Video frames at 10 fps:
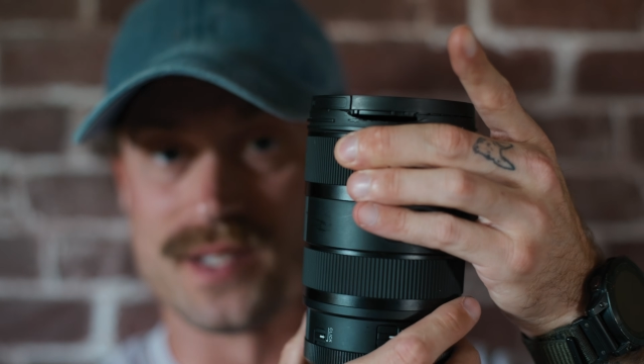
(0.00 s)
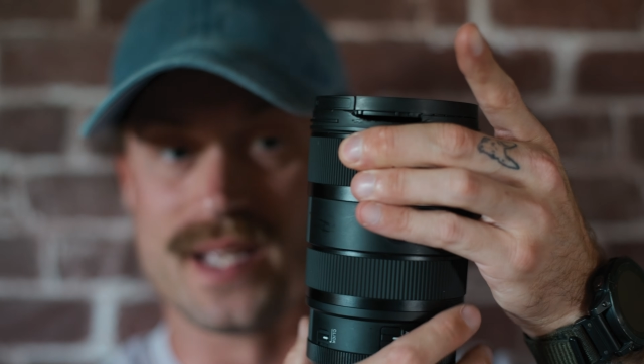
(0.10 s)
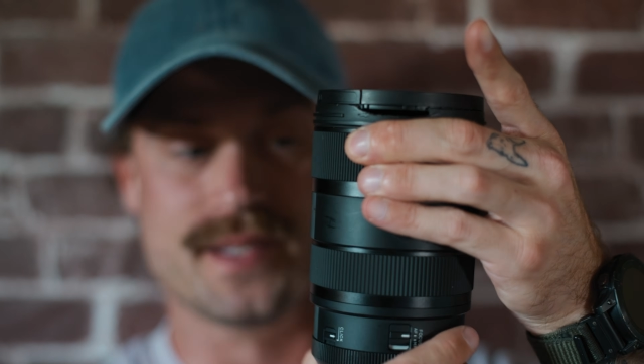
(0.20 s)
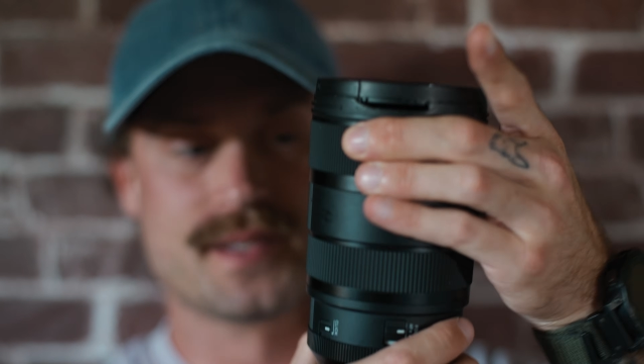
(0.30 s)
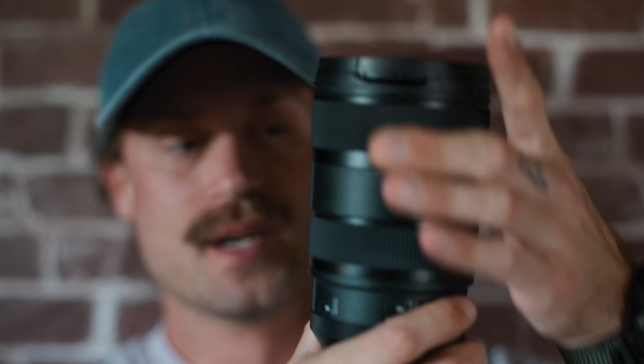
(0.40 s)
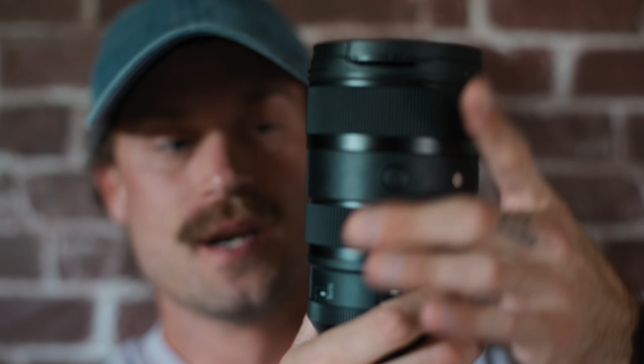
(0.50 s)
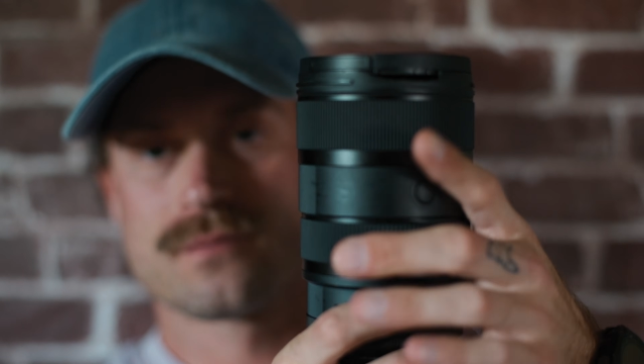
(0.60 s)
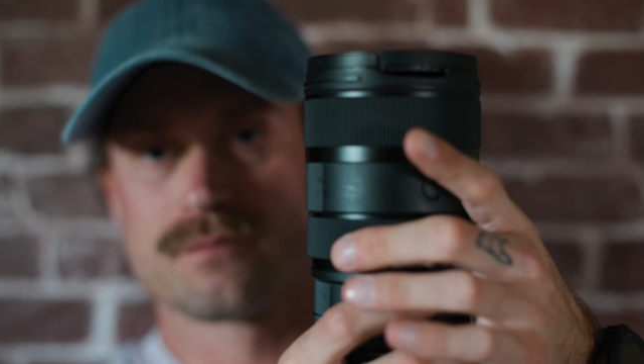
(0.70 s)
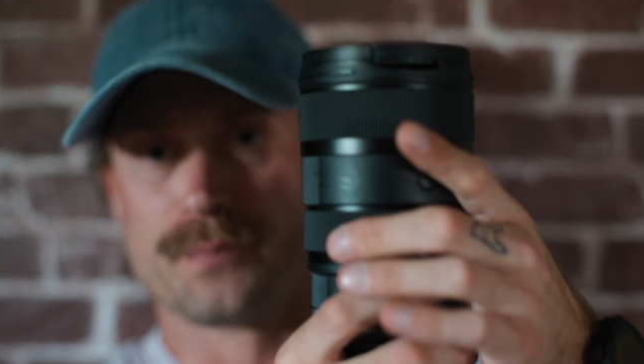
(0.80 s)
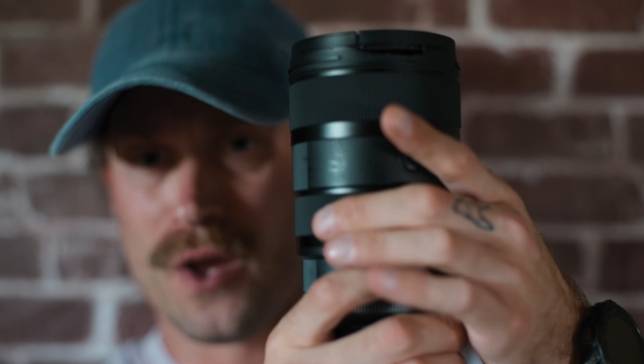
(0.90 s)
lens.
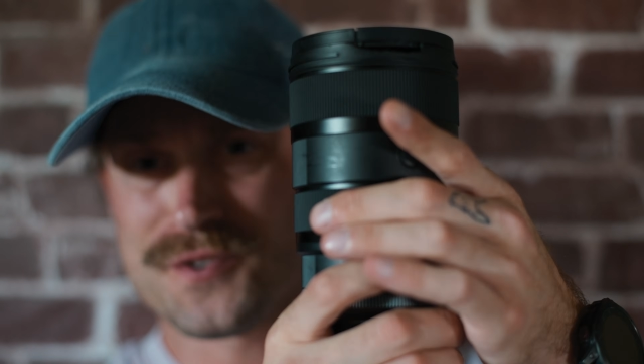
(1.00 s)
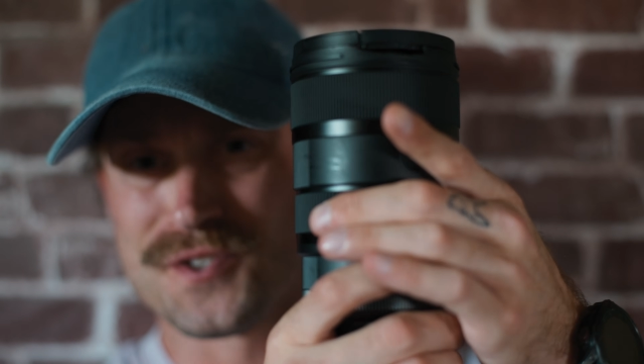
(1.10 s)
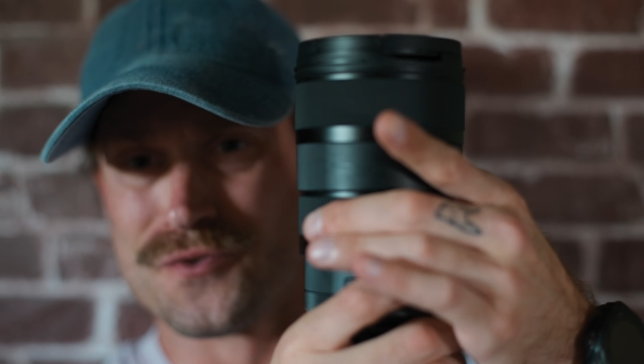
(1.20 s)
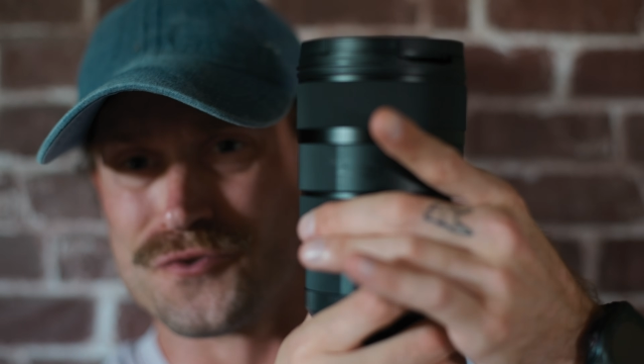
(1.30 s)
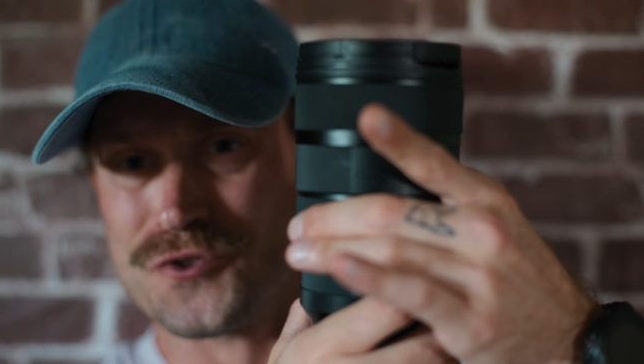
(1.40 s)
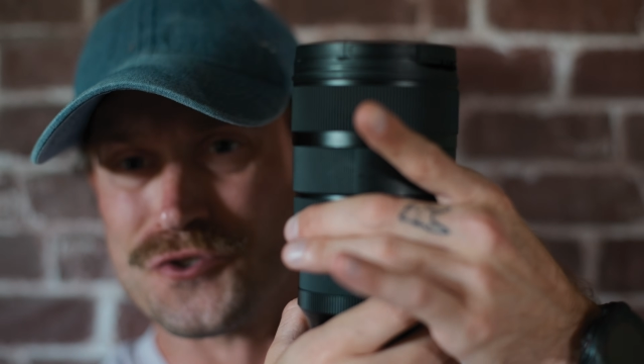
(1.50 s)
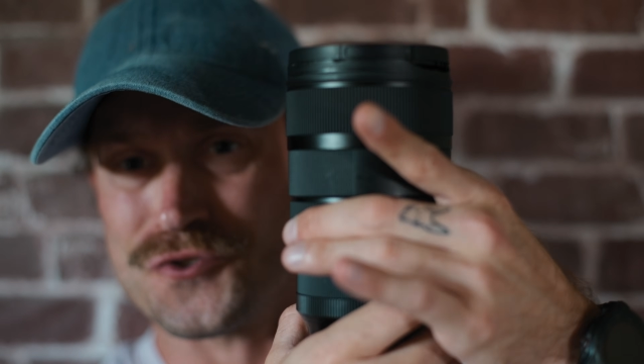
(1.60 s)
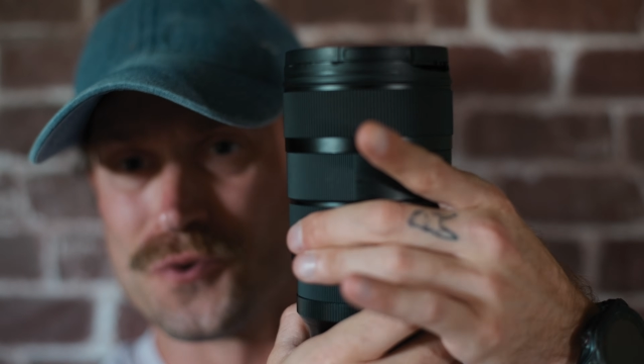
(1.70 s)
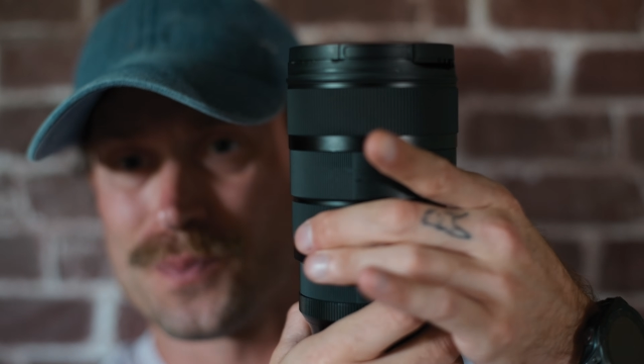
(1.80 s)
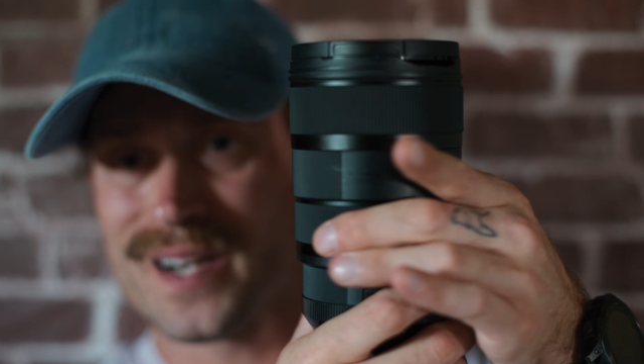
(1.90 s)
But also the
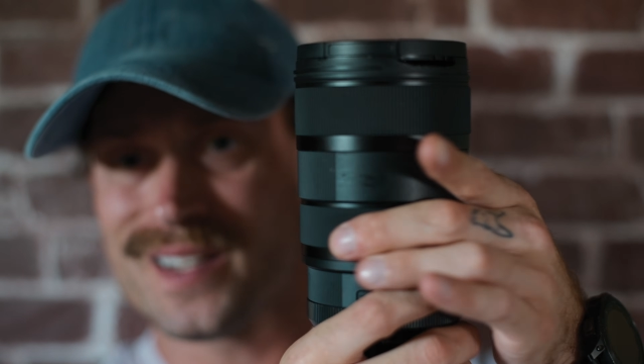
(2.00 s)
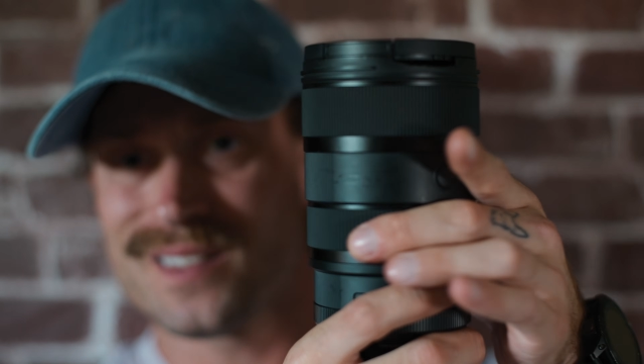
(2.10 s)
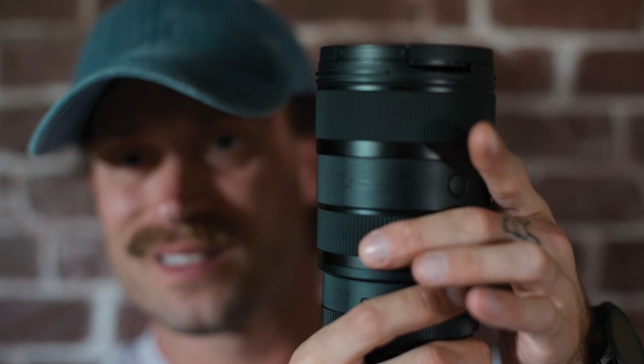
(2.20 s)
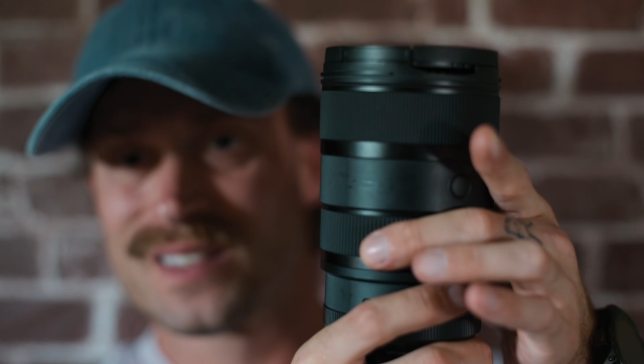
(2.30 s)
zoom ring